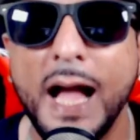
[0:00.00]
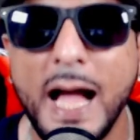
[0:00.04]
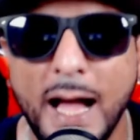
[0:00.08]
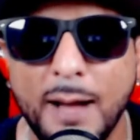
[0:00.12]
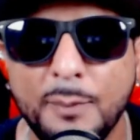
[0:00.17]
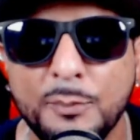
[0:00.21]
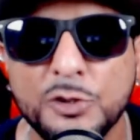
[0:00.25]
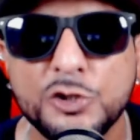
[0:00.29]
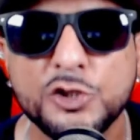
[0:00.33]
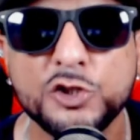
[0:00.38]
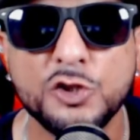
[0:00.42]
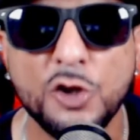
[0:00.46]

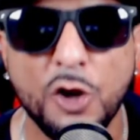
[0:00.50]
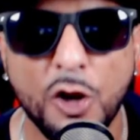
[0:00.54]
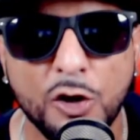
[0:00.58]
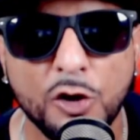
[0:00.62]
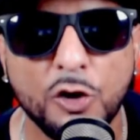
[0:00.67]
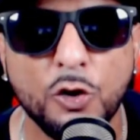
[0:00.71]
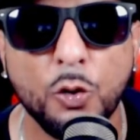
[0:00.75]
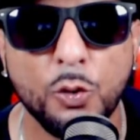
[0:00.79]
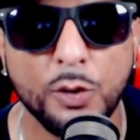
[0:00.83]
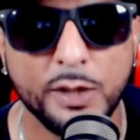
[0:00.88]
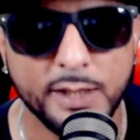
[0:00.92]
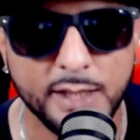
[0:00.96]
I'm gonna
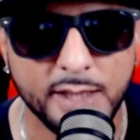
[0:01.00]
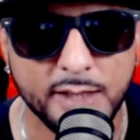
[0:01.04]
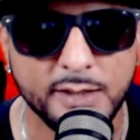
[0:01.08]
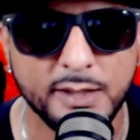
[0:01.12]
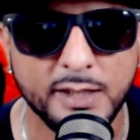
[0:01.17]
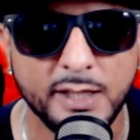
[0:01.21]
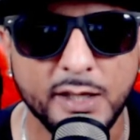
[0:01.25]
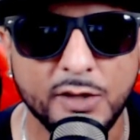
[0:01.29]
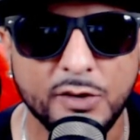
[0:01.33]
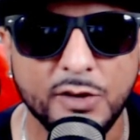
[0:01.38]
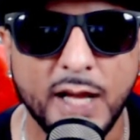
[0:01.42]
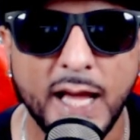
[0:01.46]
start going
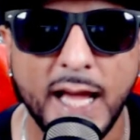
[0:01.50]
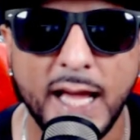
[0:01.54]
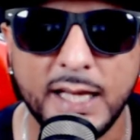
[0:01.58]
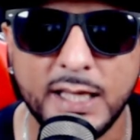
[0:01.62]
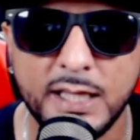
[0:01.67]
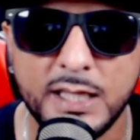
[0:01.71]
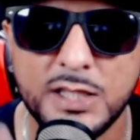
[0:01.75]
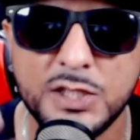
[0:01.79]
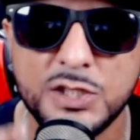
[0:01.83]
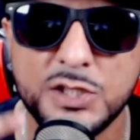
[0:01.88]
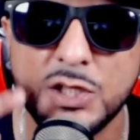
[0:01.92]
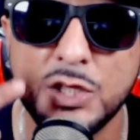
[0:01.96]
in there at
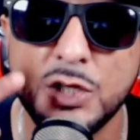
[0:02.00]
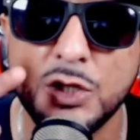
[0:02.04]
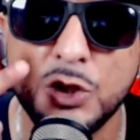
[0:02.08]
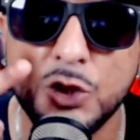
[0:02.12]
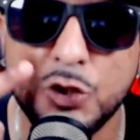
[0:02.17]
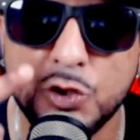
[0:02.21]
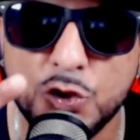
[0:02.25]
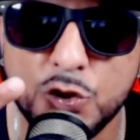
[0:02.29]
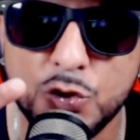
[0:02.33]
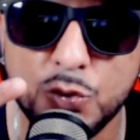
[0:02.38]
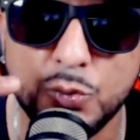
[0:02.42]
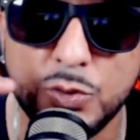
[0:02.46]
least
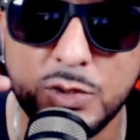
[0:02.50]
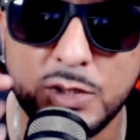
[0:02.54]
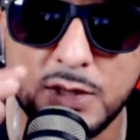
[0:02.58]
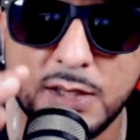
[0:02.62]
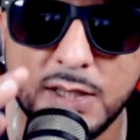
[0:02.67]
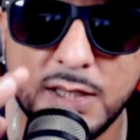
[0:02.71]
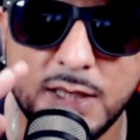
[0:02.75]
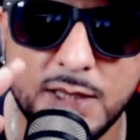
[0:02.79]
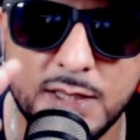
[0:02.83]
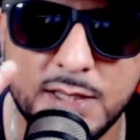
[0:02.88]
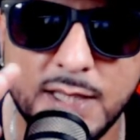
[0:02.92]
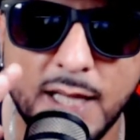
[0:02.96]
two to
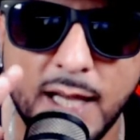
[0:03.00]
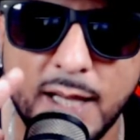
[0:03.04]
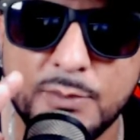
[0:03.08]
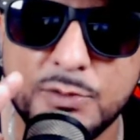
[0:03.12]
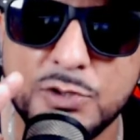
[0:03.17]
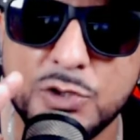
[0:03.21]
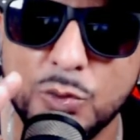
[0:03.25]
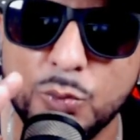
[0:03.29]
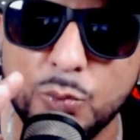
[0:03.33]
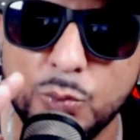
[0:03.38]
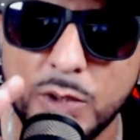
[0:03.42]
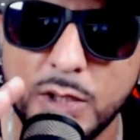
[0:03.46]
three
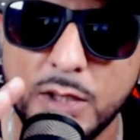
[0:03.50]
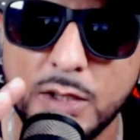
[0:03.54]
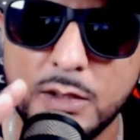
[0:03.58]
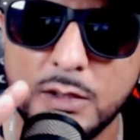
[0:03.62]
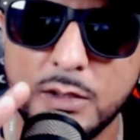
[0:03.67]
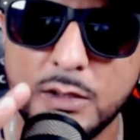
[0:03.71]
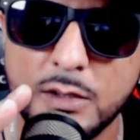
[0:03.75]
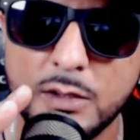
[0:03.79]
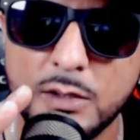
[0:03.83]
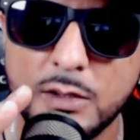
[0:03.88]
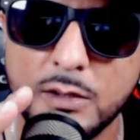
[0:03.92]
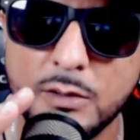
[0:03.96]
times a
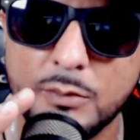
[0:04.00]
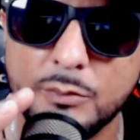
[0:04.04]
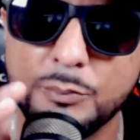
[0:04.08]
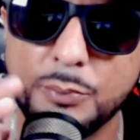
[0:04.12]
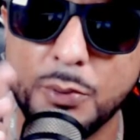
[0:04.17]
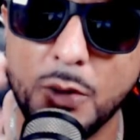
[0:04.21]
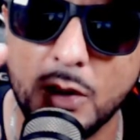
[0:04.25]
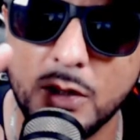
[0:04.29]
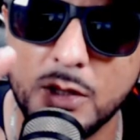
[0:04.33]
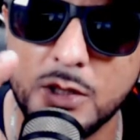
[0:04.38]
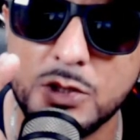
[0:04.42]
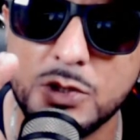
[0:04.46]
week,
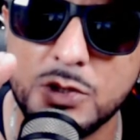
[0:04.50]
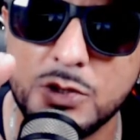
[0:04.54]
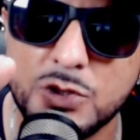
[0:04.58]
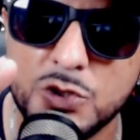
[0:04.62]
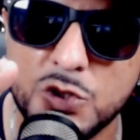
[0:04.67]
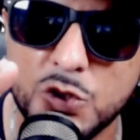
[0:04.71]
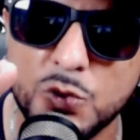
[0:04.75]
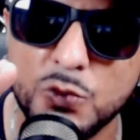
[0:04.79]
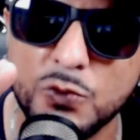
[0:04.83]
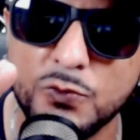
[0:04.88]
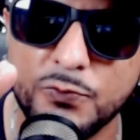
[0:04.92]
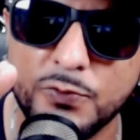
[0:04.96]
probably
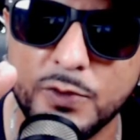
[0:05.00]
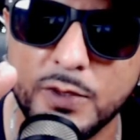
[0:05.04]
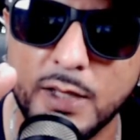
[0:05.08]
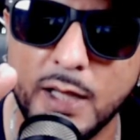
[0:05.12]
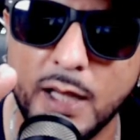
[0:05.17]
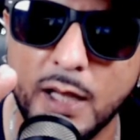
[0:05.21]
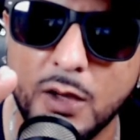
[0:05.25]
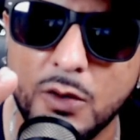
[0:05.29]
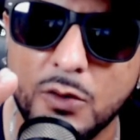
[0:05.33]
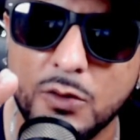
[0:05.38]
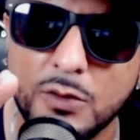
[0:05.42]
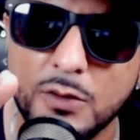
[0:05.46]
two for
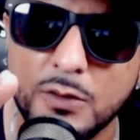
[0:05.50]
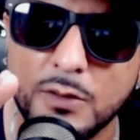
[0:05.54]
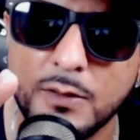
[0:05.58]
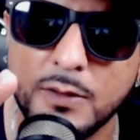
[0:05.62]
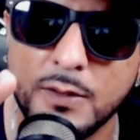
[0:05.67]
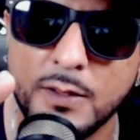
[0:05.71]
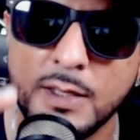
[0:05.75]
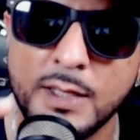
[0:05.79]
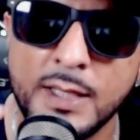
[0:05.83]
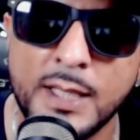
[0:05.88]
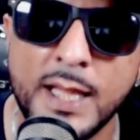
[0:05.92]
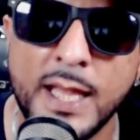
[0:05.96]
now,
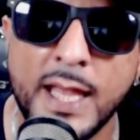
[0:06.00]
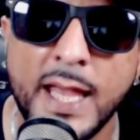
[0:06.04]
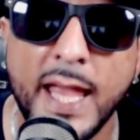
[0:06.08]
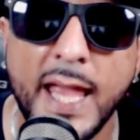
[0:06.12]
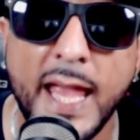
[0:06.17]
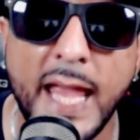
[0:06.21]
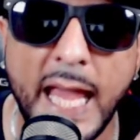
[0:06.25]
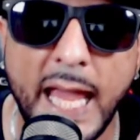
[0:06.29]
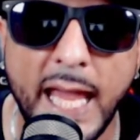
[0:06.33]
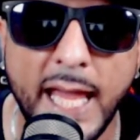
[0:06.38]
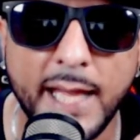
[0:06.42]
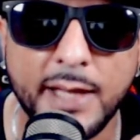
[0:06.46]

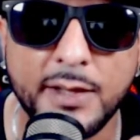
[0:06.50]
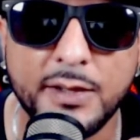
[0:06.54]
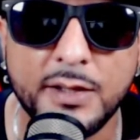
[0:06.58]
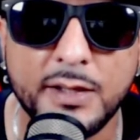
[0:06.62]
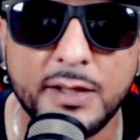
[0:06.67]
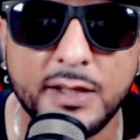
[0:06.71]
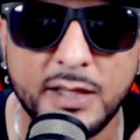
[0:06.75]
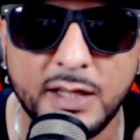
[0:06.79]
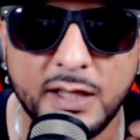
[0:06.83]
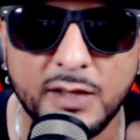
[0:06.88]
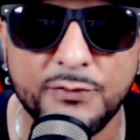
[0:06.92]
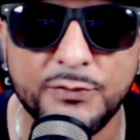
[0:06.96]
and
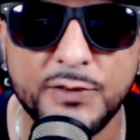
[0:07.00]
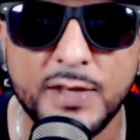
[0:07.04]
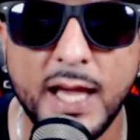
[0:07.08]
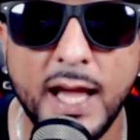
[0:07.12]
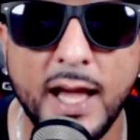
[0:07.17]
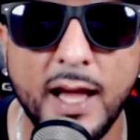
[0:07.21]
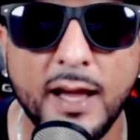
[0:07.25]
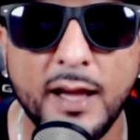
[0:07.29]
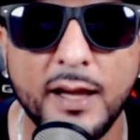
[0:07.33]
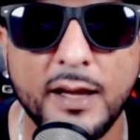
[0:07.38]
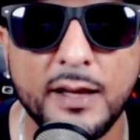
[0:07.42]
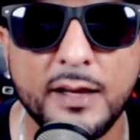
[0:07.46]
give
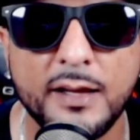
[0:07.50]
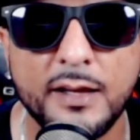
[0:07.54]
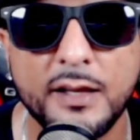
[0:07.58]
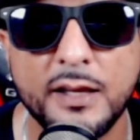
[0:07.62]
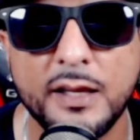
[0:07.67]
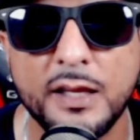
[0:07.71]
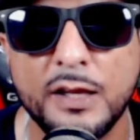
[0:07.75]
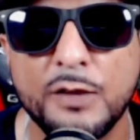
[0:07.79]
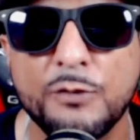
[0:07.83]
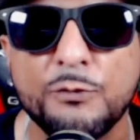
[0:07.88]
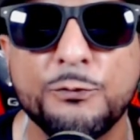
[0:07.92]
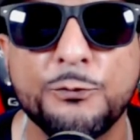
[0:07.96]
y'all
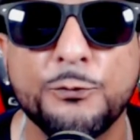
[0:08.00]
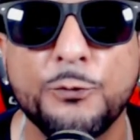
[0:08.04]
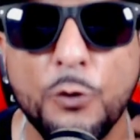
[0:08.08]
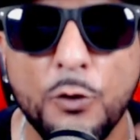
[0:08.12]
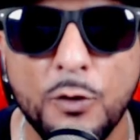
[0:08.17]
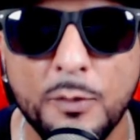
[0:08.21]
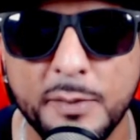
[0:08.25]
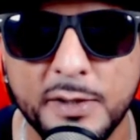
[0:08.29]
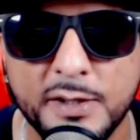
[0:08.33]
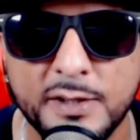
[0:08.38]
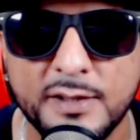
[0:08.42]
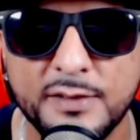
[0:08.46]

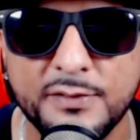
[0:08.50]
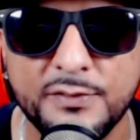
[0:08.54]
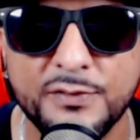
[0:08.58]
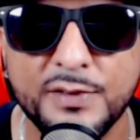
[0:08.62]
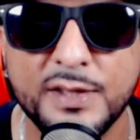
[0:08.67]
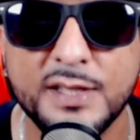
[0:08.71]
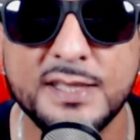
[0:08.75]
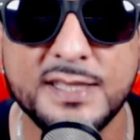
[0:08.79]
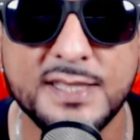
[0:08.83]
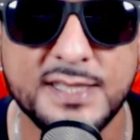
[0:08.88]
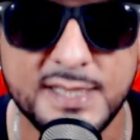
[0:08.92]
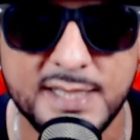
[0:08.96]
informative
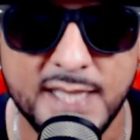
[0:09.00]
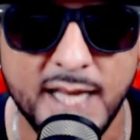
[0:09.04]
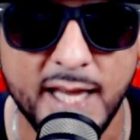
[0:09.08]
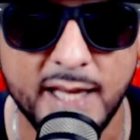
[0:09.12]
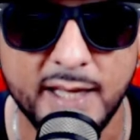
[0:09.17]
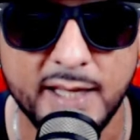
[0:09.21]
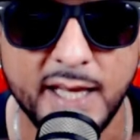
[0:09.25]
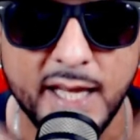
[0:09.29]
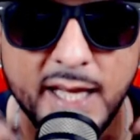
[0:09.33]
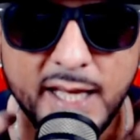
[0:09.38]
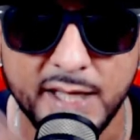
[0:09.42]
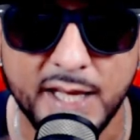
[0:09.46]

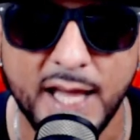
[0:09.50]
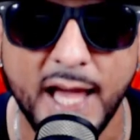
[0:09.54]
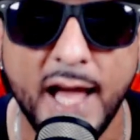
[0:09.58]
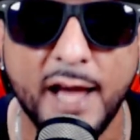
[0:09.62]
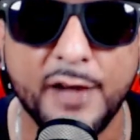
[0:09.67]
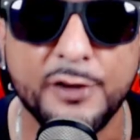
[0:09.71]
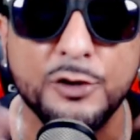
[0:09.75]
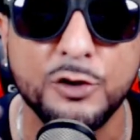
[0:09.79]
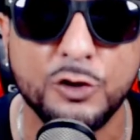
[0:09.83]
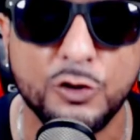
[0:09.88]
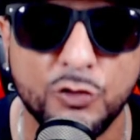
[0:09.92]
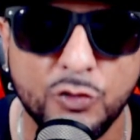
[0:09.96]
tech and
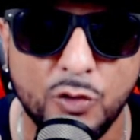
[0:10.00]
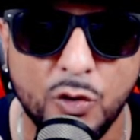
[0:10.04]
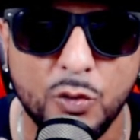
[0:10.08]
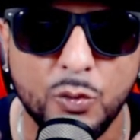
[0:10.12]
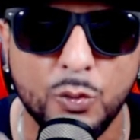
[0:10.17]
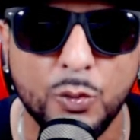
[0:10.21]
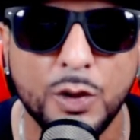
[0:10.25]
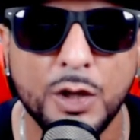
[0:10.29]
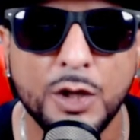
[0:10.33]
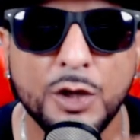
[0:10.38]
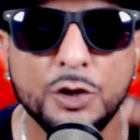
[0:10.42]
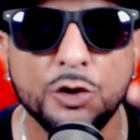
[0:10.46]
how to
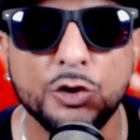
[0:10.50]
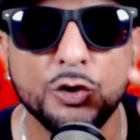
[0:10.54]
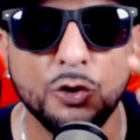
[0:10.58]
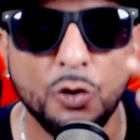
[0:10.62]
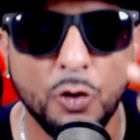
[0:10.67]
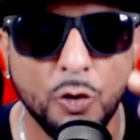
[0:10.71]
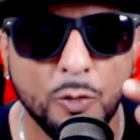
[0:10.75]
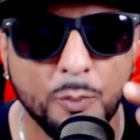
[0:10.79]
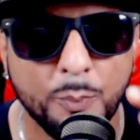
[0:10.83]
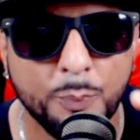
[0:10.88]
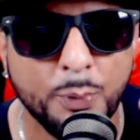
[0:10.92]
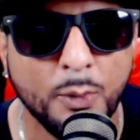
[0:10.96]
grow
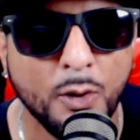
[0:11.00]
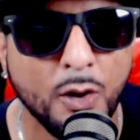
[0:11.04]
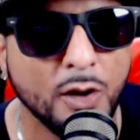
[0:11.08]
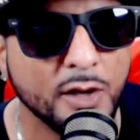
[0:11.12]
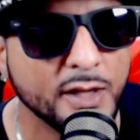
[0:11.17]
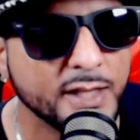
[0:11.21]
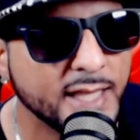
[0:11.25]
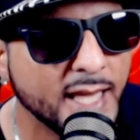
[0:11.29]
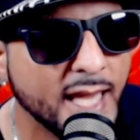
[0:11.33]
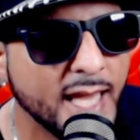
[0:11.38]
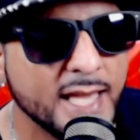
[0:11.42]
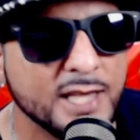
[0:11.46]
your own
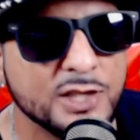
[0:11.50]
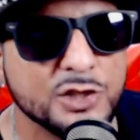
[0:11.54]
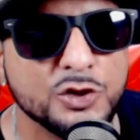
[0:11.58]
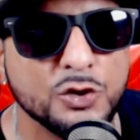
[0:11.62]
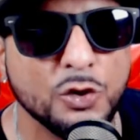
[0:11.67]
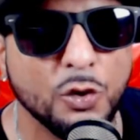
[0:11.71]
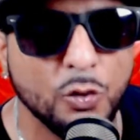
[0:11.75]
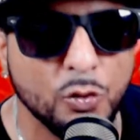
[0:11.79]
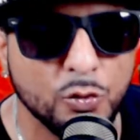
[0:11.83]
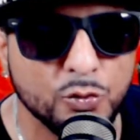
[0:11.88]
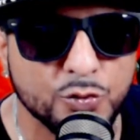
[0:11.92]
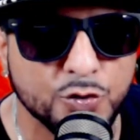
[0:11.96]
podcast,
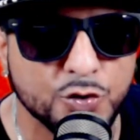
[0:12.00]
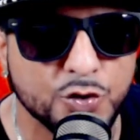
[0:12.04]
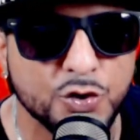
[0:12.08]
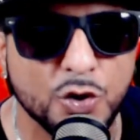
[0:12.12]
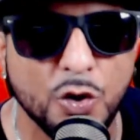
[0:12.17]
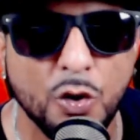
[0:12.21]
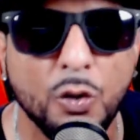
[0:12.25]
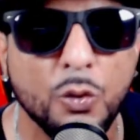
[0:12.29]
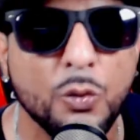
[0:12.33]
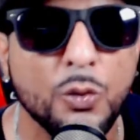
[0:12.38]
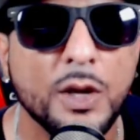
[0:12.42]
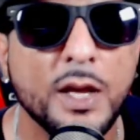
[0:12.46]
your own
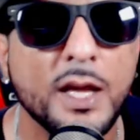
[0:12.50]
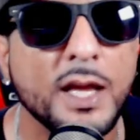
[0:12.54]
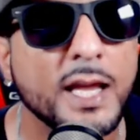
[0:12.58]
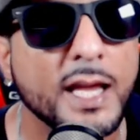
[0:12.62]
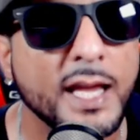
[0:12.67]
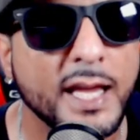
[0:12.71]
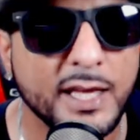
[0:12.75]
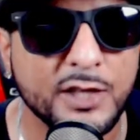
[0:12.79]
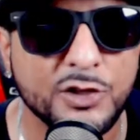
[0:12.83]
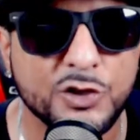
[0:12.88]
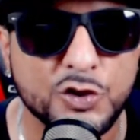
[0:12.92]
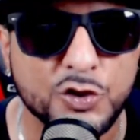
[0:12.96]
show,
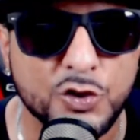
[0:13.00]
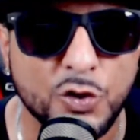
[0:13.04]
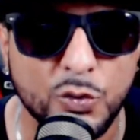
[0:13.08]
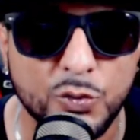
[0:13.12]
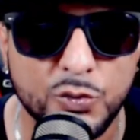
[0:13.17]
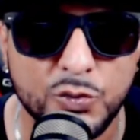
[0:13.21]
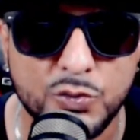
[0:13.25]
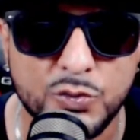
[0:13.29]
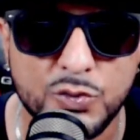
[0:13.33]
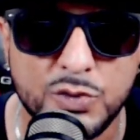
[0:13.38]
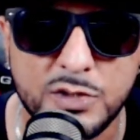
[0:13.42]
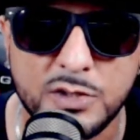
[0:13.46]
and show
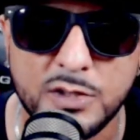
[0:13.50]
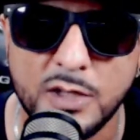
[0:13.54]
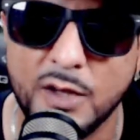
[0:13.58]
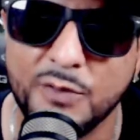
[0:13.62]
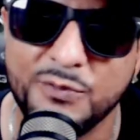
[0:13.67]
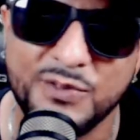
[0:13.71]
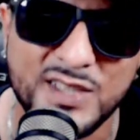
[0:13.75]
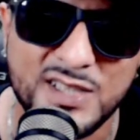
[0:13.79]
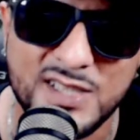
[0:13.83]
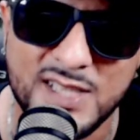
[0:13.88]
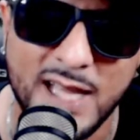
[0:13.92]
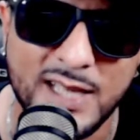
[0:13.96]
you
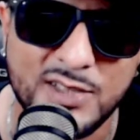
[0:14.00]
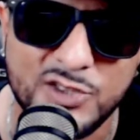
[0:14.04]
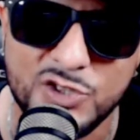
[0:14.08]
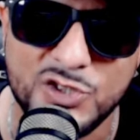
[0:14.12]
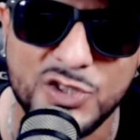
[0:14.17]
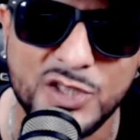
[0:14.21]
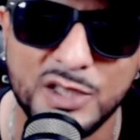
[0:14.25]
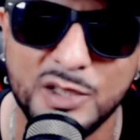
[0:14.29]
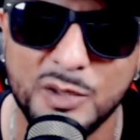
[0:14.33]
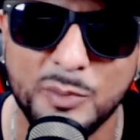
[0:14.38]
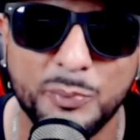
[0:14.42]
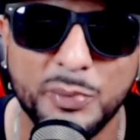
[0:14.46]
stuff. It's not
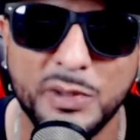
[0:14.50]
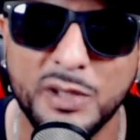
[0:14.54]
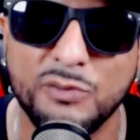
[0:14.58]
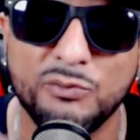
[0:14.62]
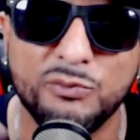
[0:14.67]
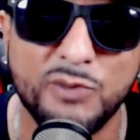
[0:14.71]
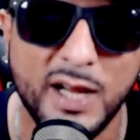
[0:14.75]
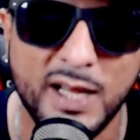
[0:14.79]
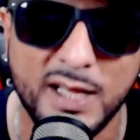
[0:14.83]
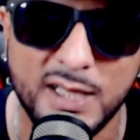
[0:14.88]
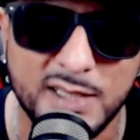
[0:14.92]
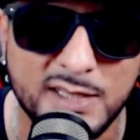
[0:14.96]
just gonna be
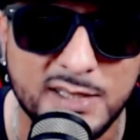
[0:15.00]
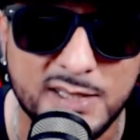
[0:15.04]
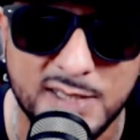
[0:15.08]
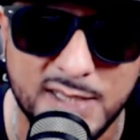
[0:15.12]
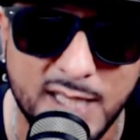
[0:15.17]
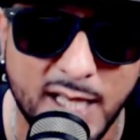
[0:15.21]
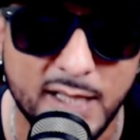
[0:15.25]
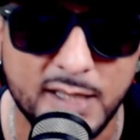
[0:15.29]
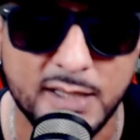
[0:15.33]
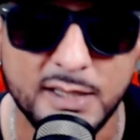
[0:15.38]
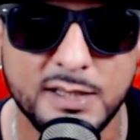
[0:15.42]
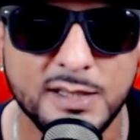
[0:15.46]
reckless
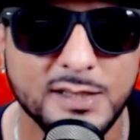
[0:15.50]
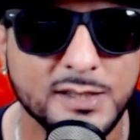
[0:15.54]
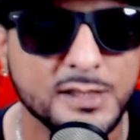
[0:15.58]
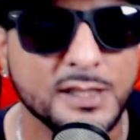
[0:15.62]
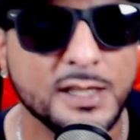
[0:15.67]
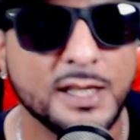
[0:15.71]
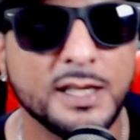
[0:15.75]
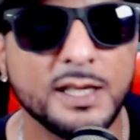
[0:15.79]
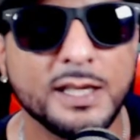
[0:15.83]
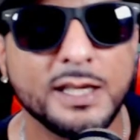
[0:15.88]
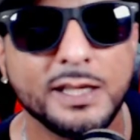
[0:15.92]
techlics.